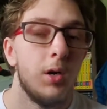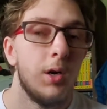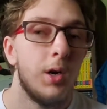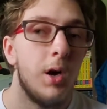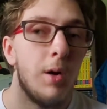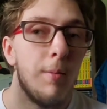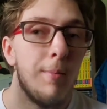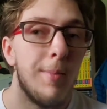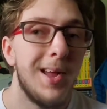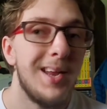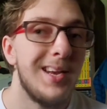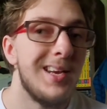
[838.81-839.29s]

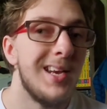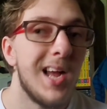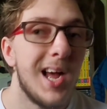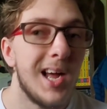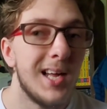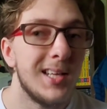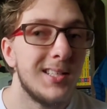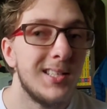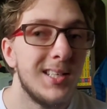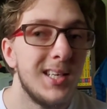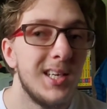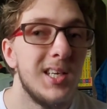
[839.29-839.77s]
combat
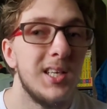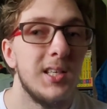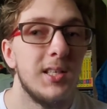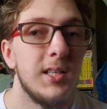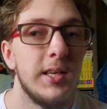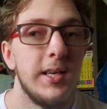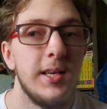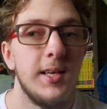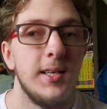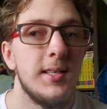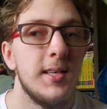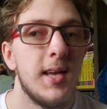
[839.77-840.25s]
Nazis,
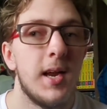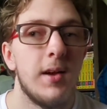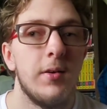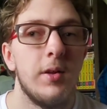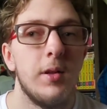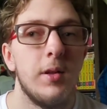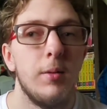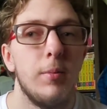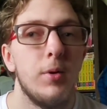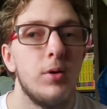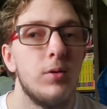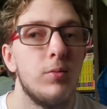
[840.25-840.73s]
and he's not
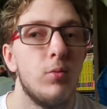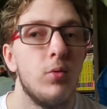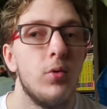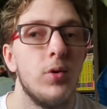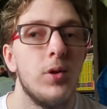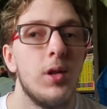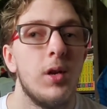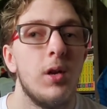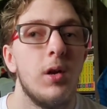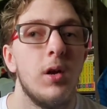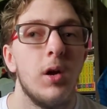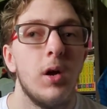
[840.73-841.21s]
really much more
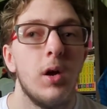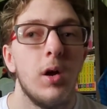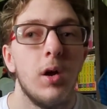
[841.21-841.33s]
than